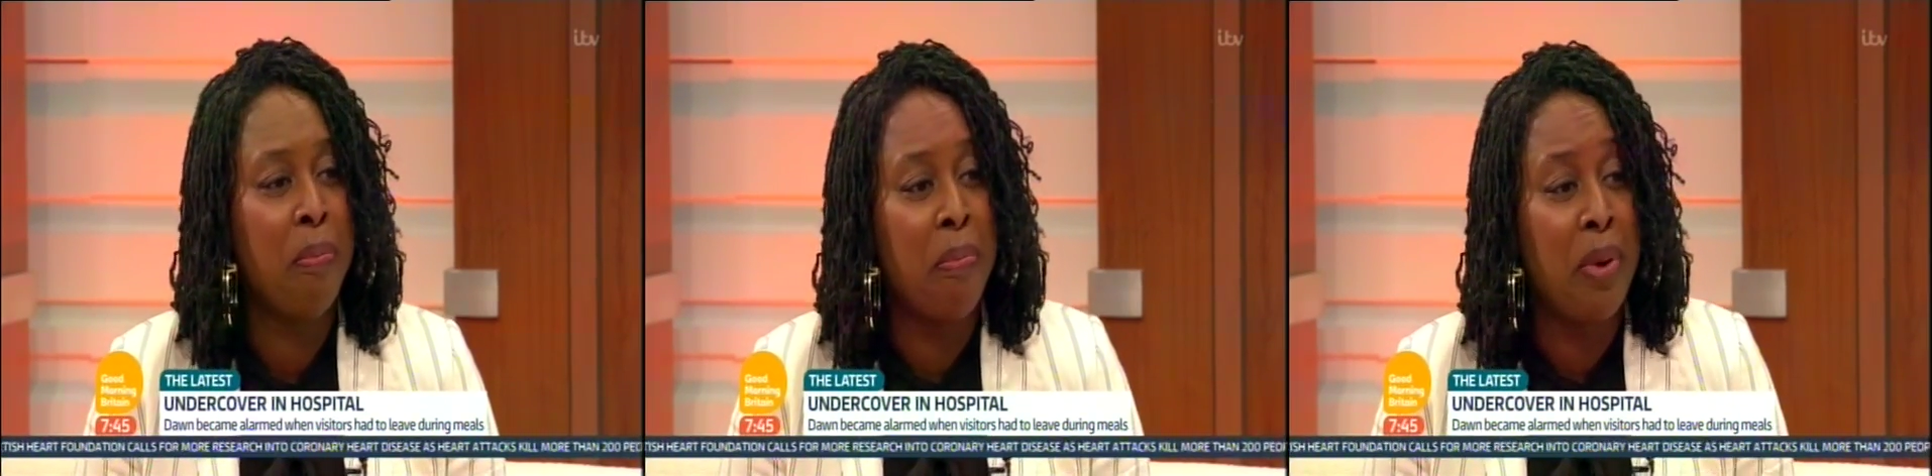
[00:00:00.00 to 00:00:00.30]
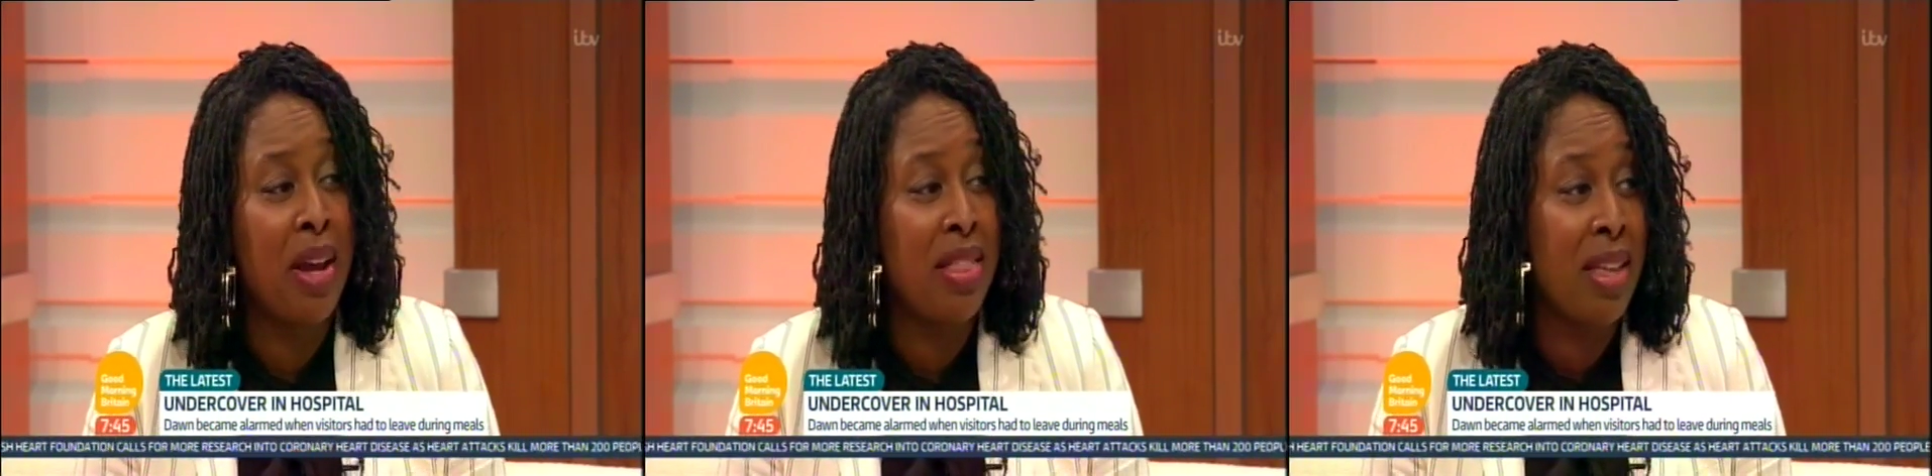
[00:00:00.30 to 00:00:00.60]

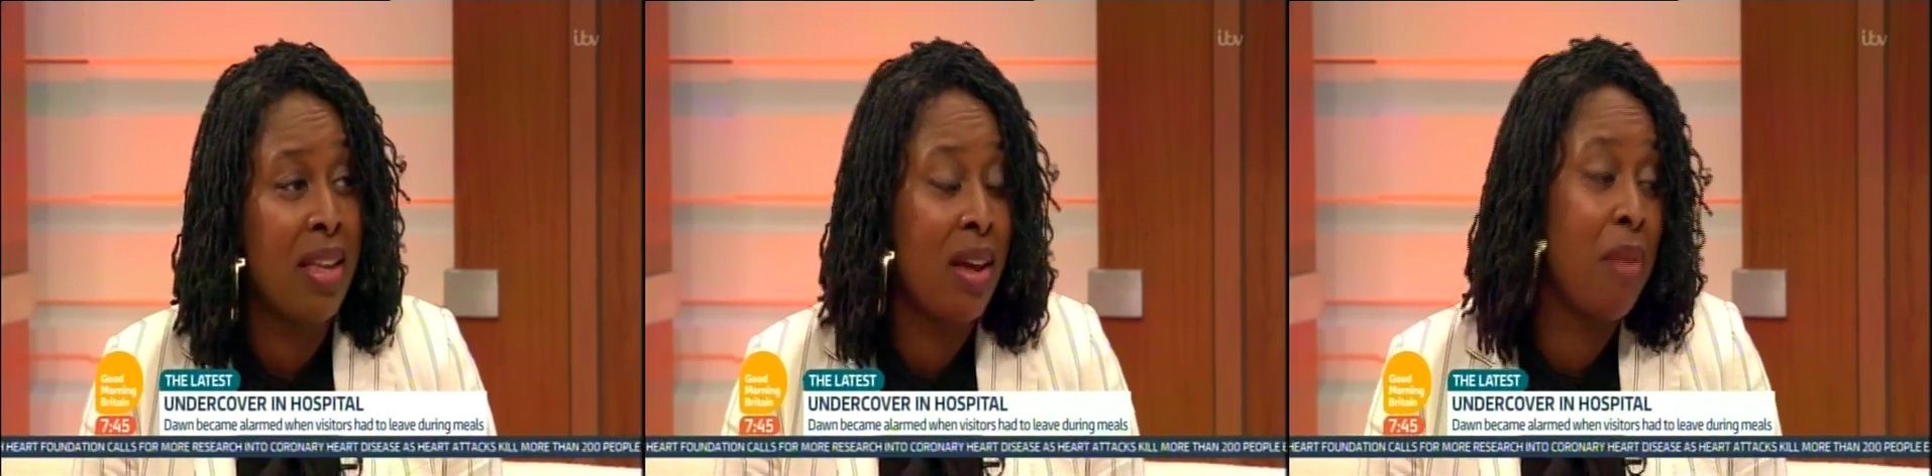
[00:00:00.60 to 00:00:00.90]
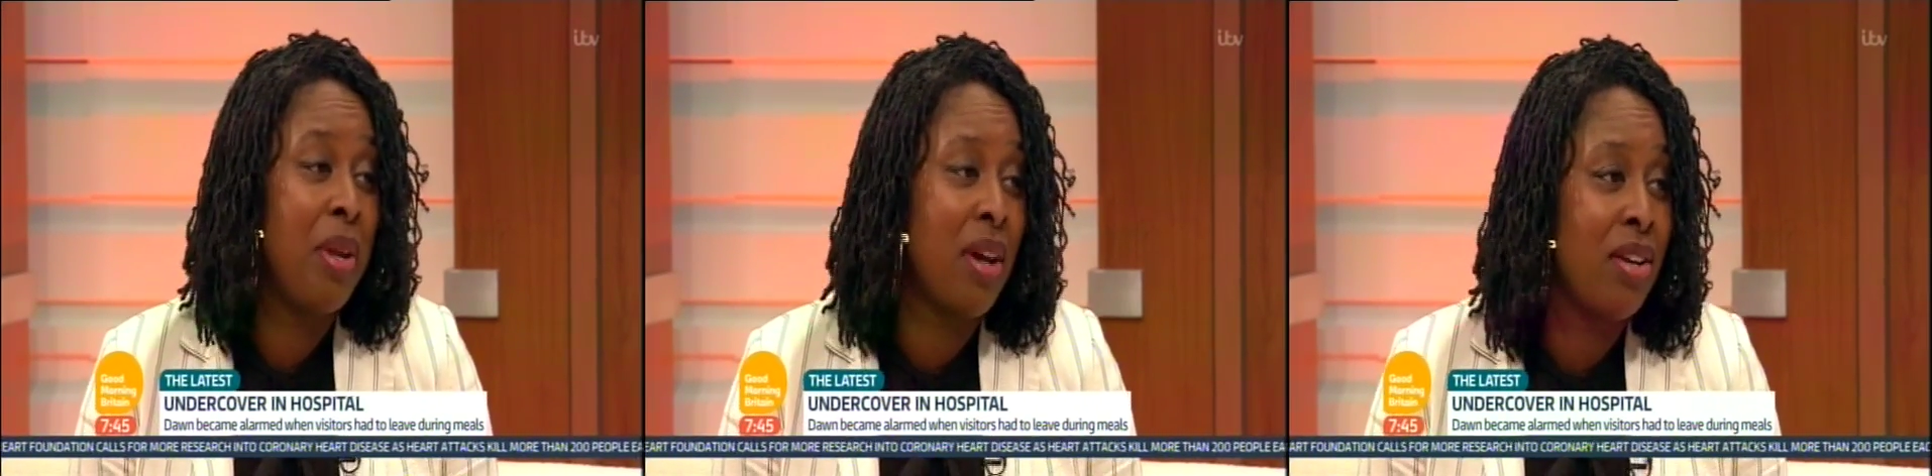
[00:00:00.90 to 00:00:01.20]
but I think, I
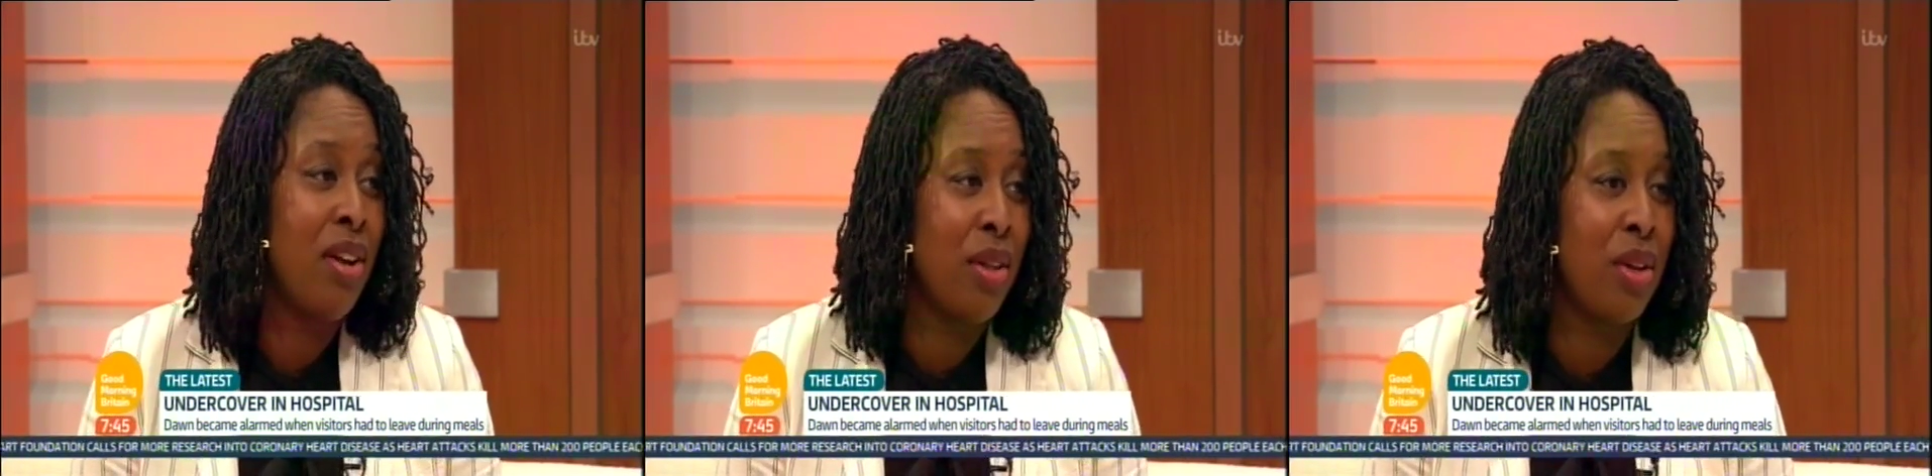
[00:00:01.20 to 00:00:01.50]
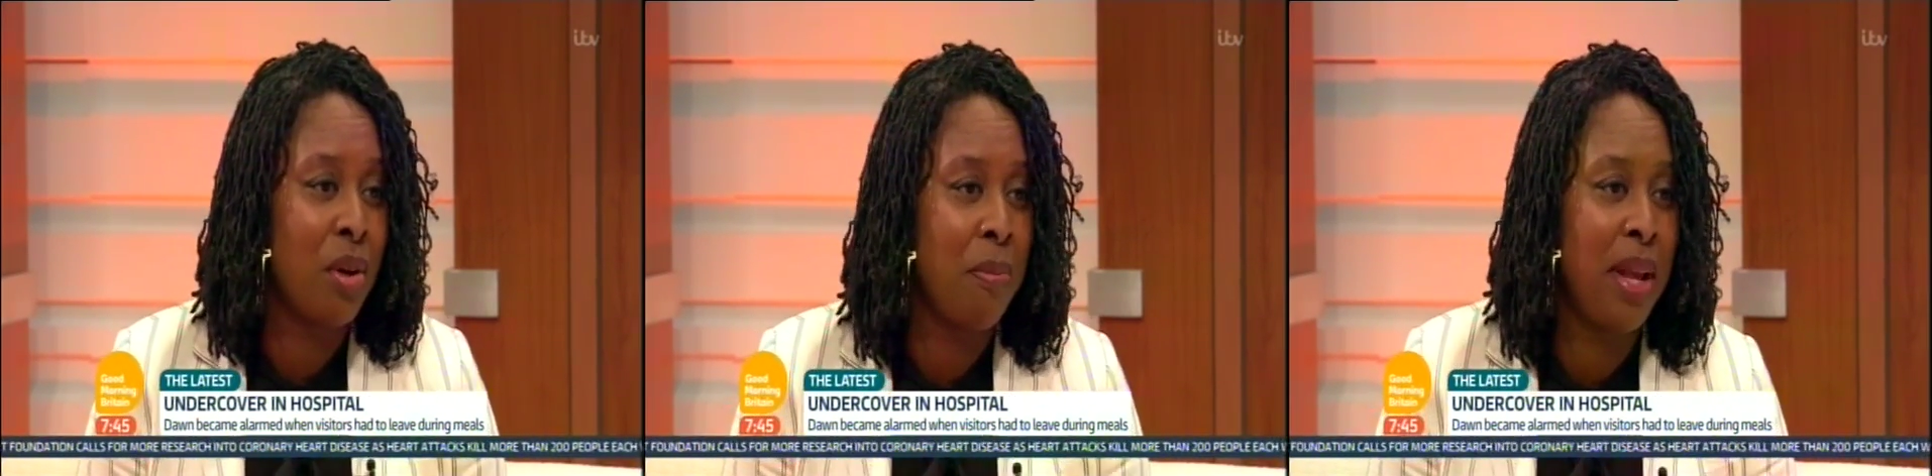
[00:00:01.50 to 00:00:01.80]
mean, I know
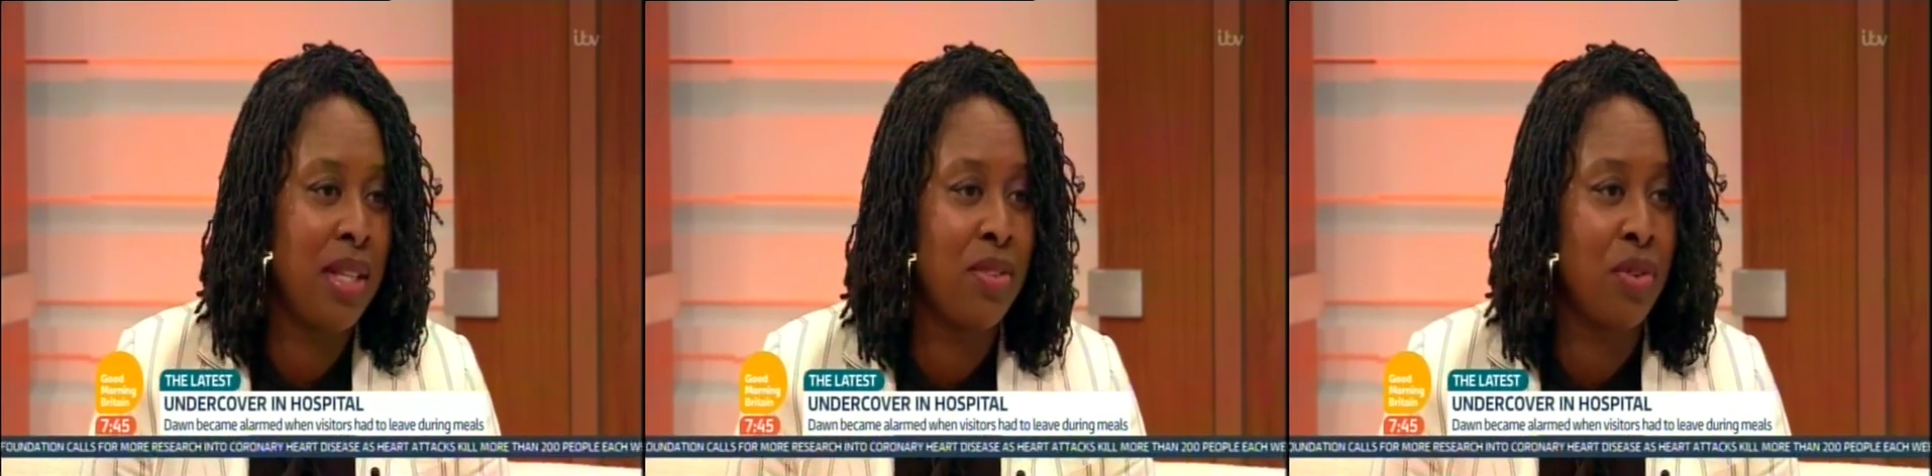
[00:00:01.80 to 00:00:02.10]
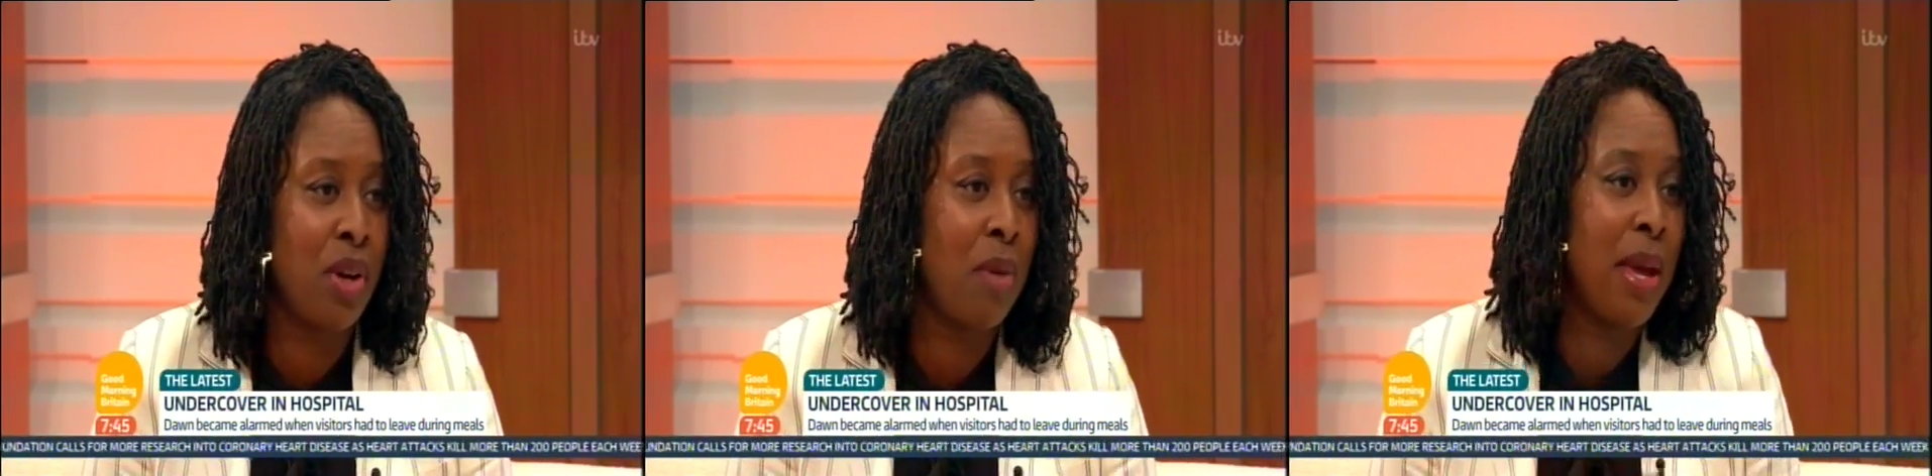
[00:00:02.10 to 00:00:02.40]
that complaints have
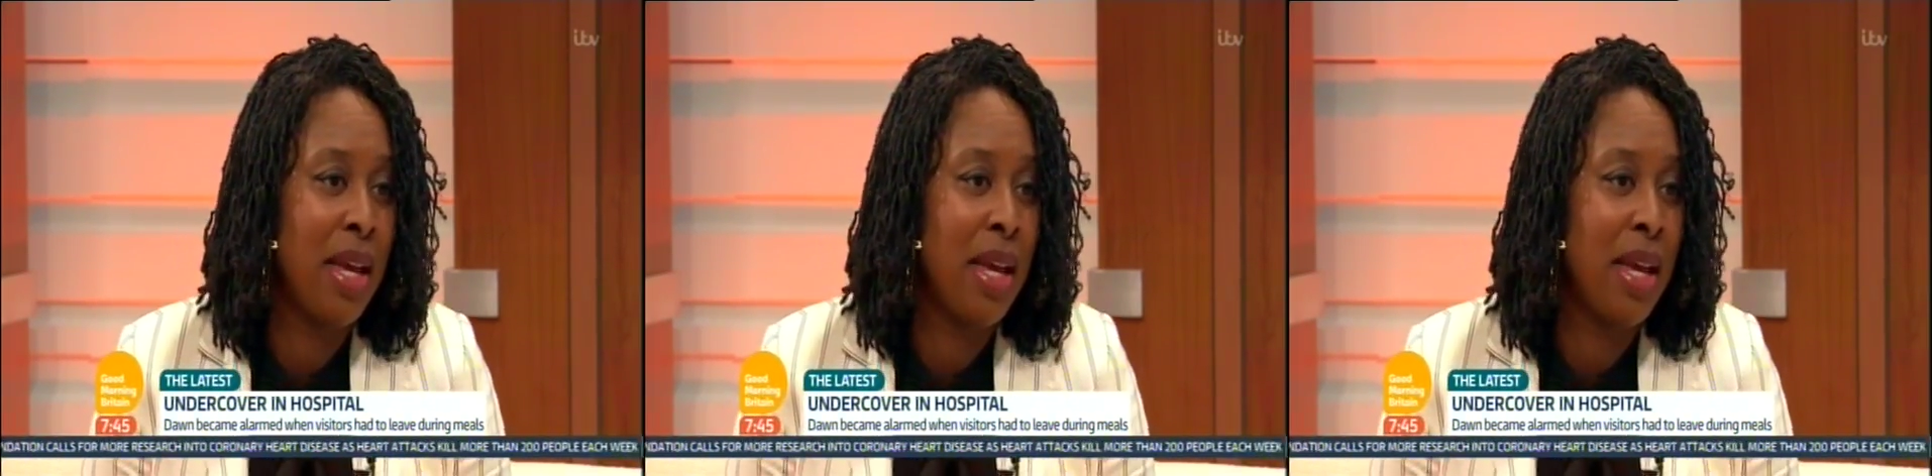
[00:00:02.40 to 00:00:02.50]
gone up